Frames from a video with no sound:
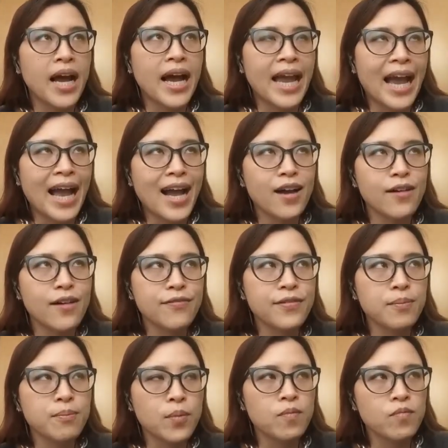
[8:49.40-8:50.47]
have
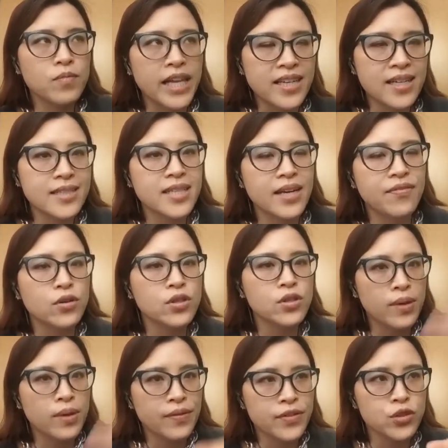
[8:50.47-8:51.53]

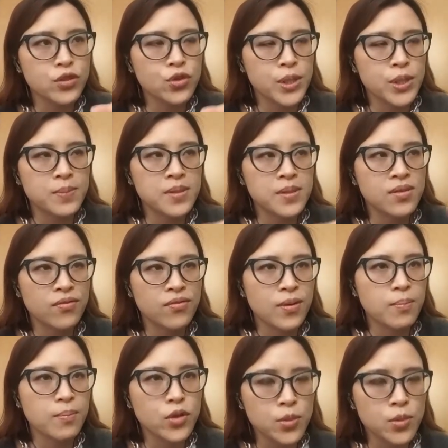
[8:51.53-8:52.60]
diverse revenue streams
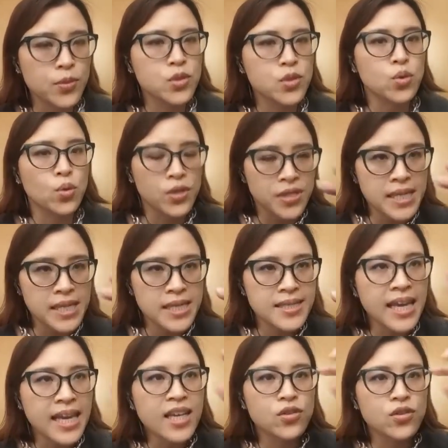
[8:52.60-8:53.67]
from multiple sources,
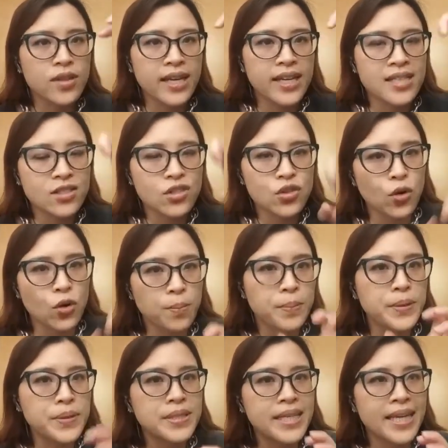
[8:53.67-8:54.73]
so that I can start
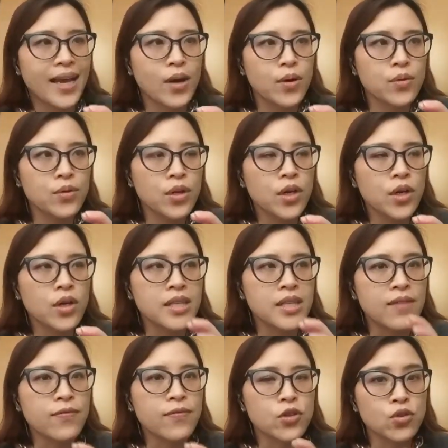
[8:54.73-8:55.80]
building out the
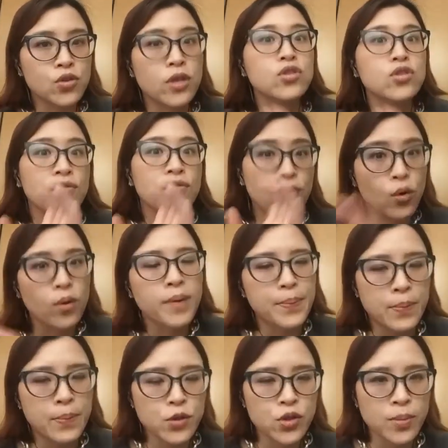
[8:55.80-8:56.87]
infrastructure for my
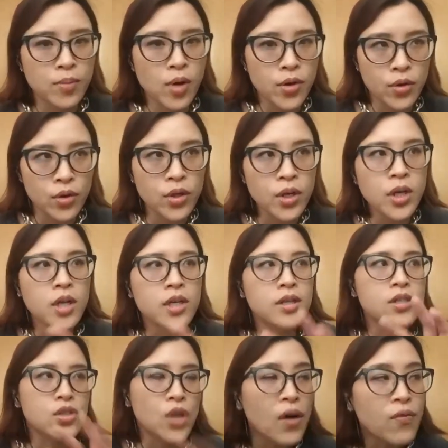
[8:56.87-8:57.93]
membership model.
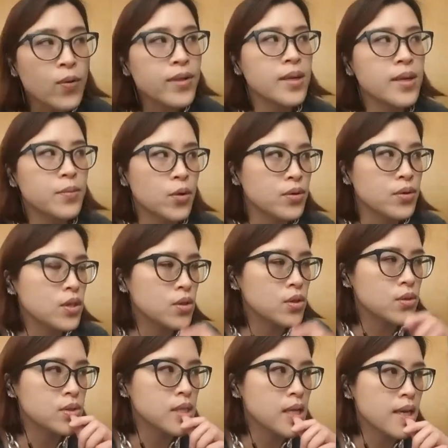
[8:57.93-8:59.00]
The software that I'm currently
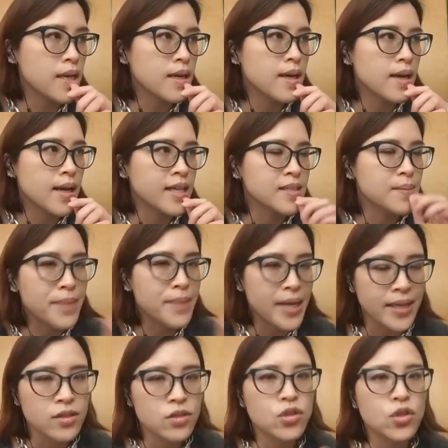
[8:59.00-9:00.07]
using is a
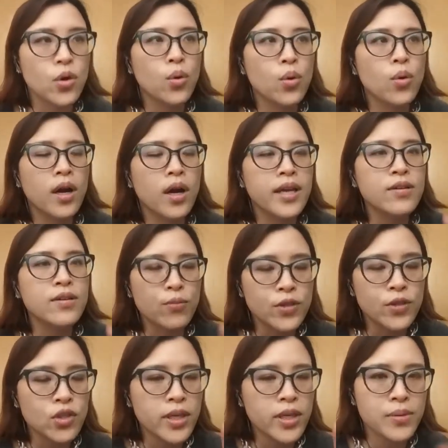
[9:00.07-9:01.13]
mix. So
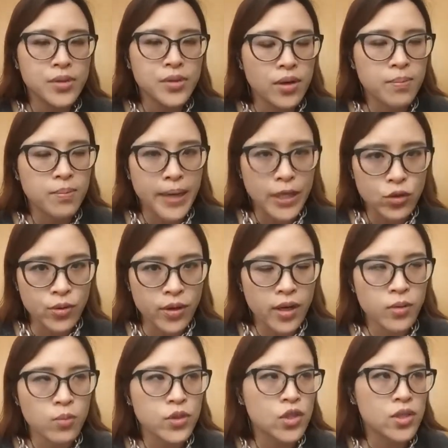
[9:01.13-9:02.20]
originally I was on
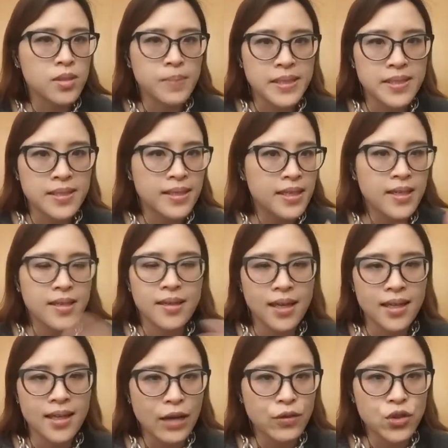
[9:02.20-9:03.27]
Patreon, which is basically
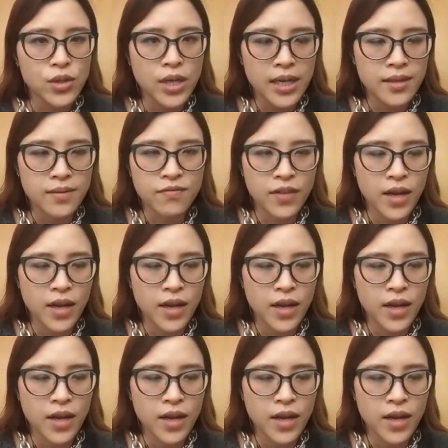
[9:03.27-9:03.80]
allows you kind